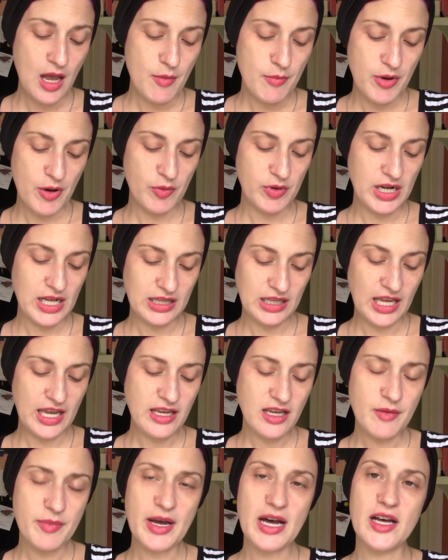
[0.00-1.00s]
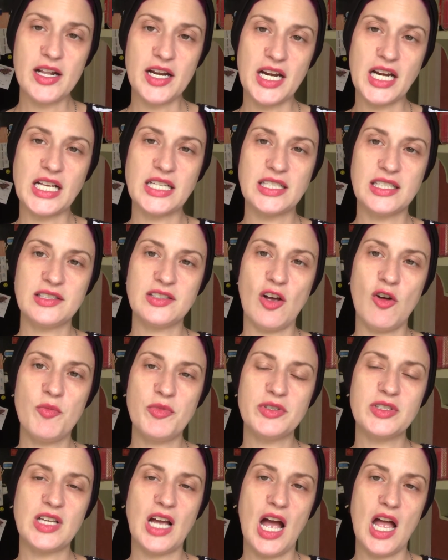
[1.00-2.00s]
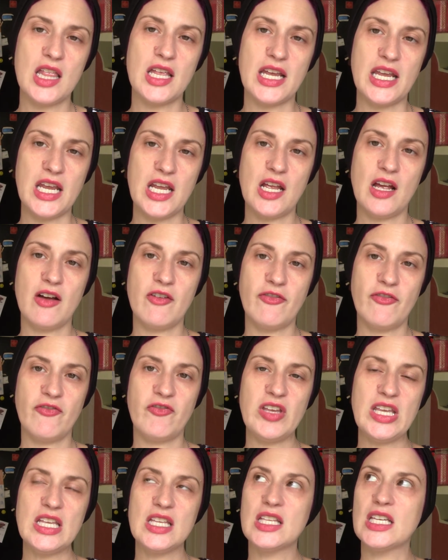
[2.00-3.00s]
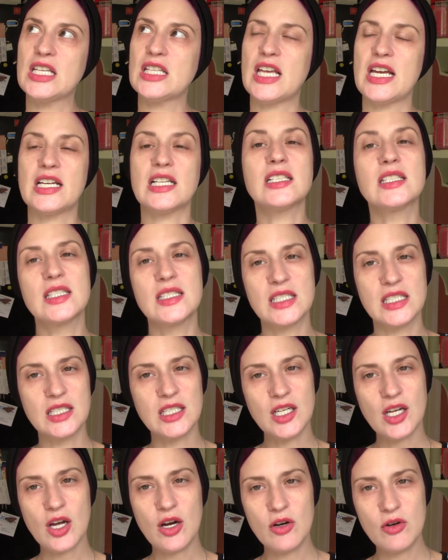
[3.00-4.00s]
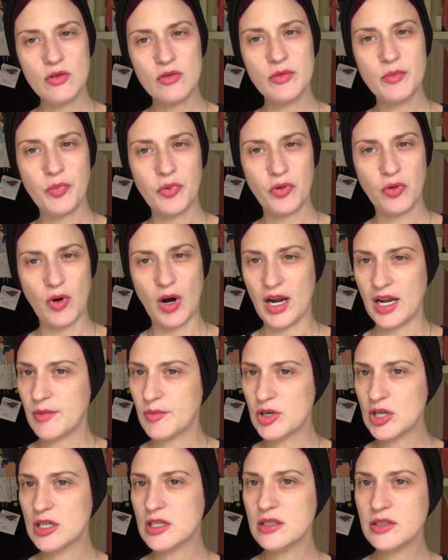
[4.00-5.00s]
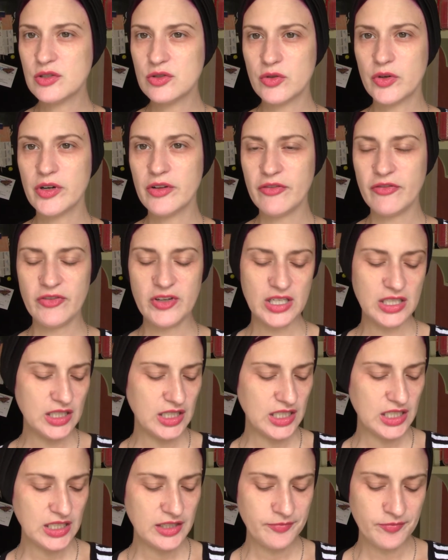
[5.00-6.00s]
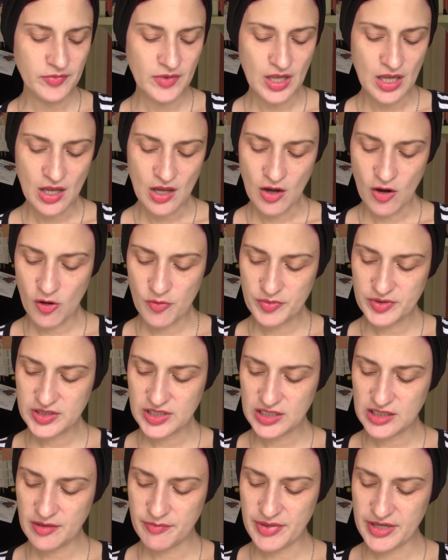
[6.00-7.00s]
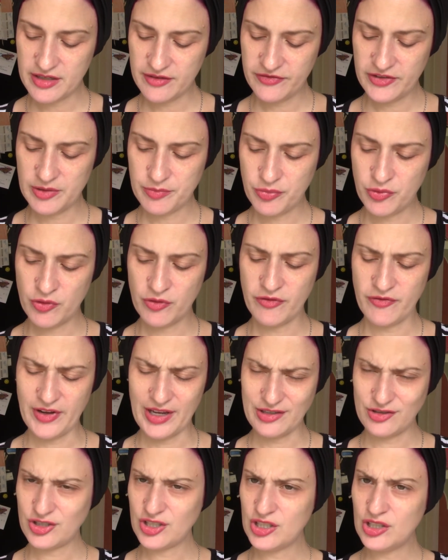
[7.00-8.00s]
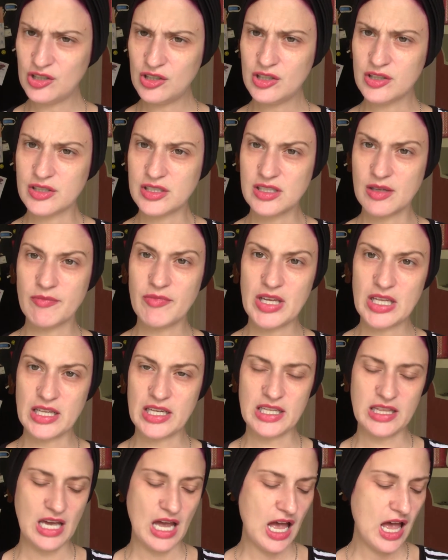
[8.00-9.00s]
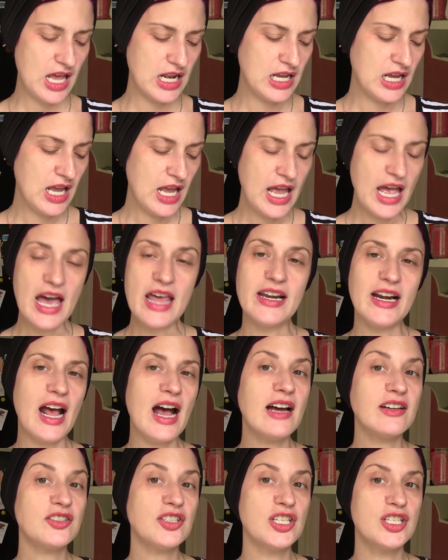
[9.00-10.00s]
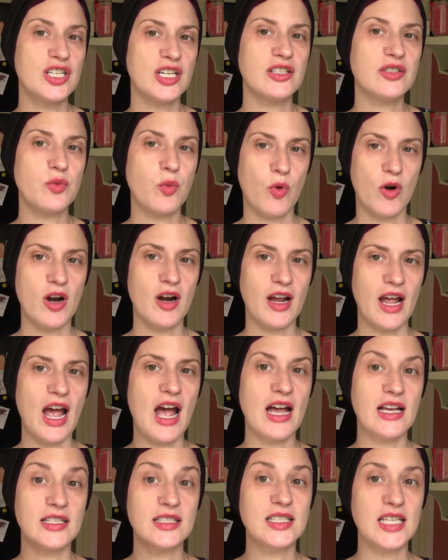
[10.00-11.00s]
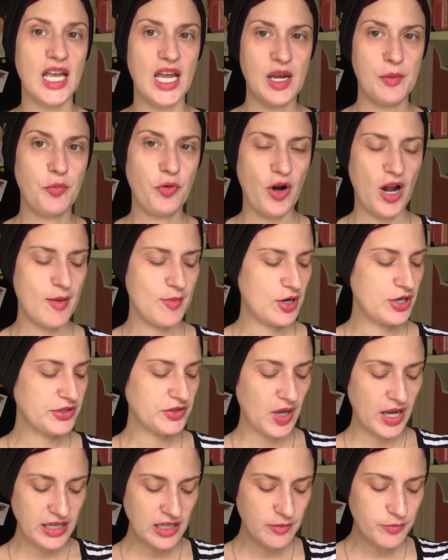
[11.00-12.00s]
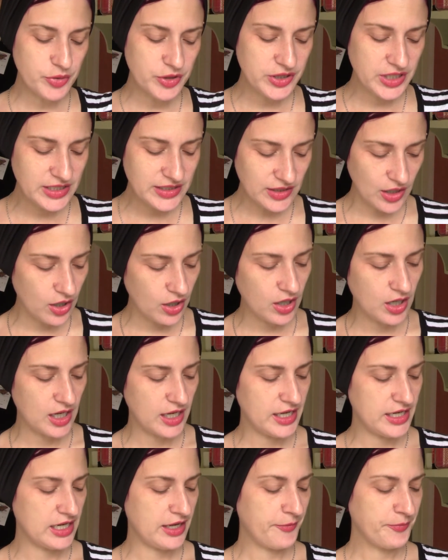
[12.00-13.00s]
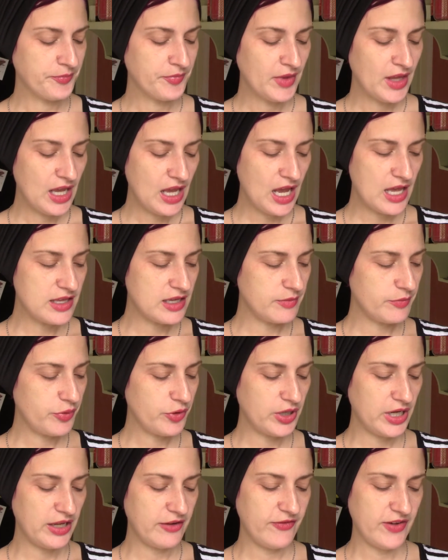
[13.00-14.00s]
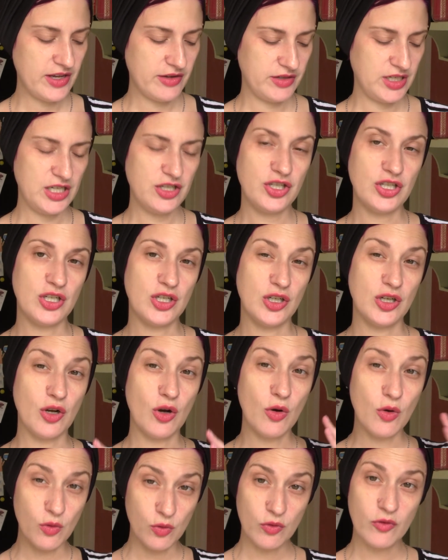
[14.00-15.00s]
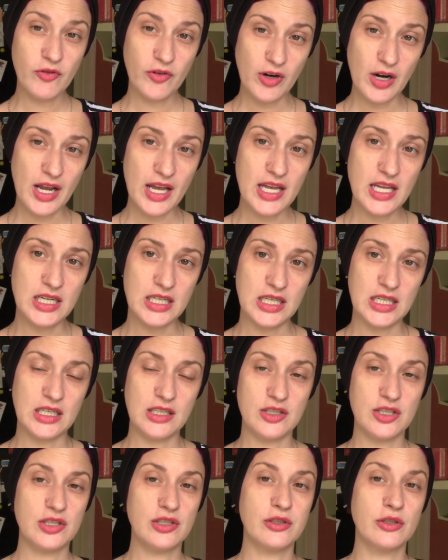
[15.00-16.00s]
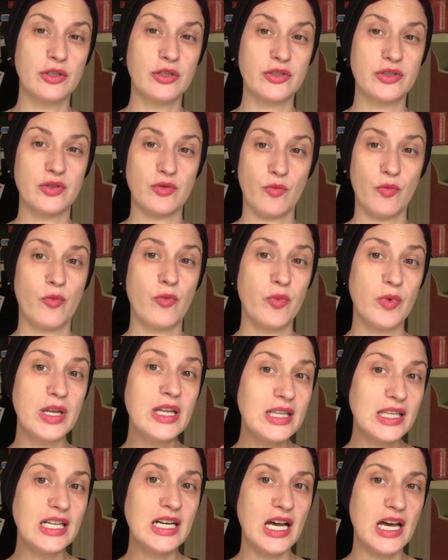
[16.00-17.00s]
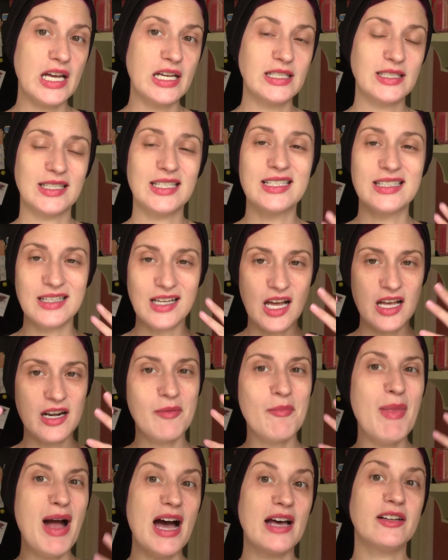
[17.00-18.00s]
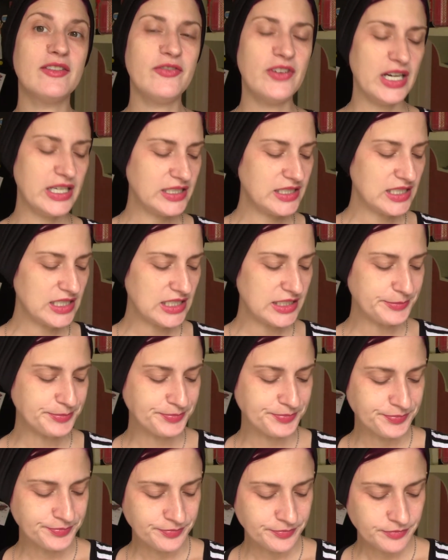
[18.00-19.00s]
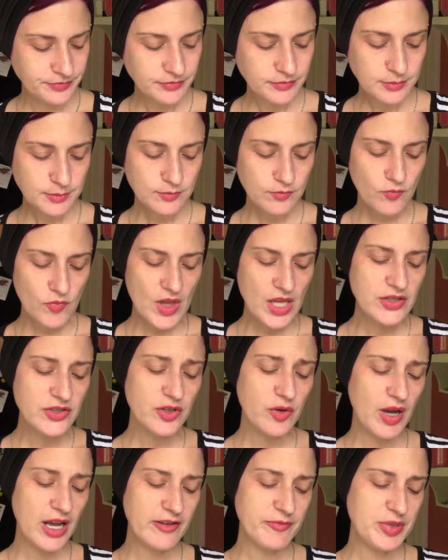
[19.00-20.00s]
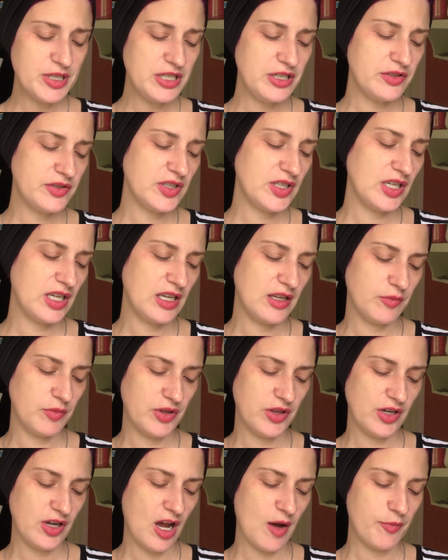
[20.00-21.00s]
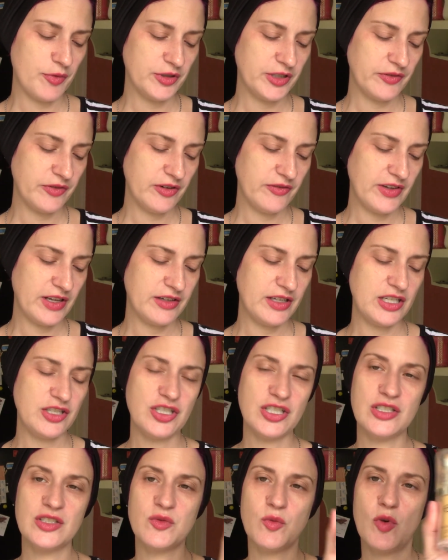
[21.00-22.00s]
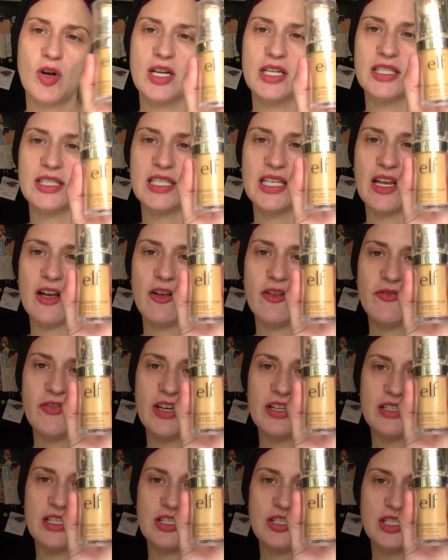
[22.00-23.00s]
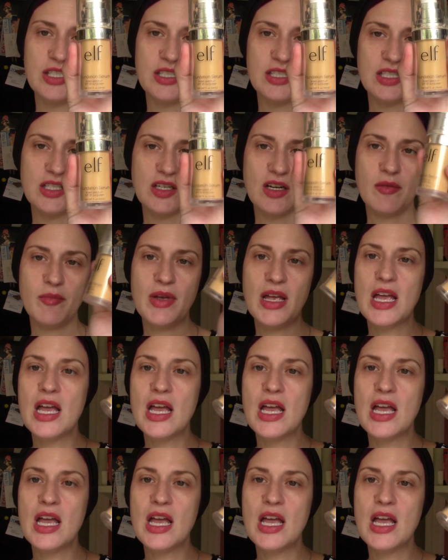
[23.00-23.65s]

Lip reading: But what I like about it is it's almost got like a feeling like a silicone primer sort of feeling. Almost like the Benefit Professional or something like that. And it actually does work as a primer. So I can put this on and then put a foundation over it and it just looks really nice and it kind of mattifies it. So I've been using it with a couple different foundations. One is the e.l.f. foundation serum.